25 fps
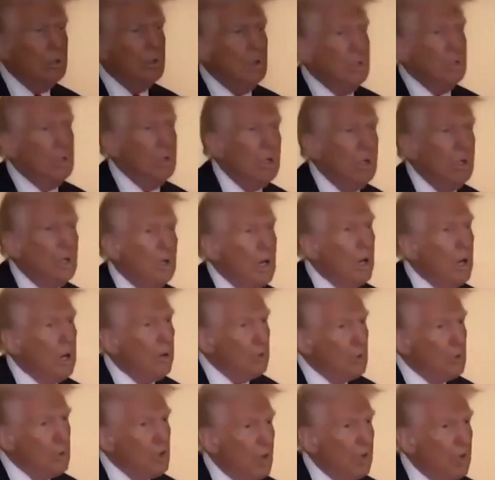Wilson's
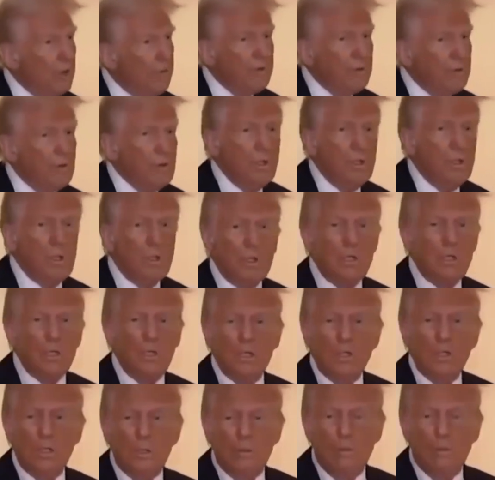response to Trump's
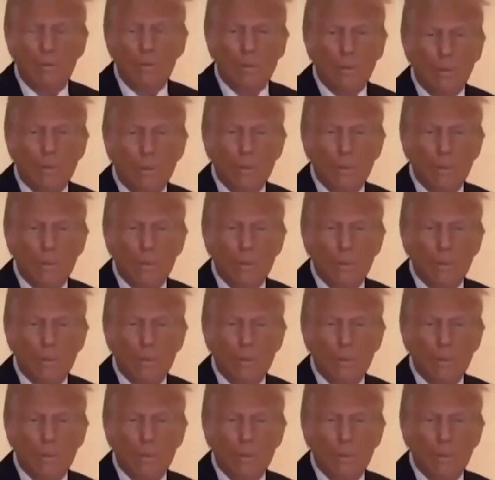threat to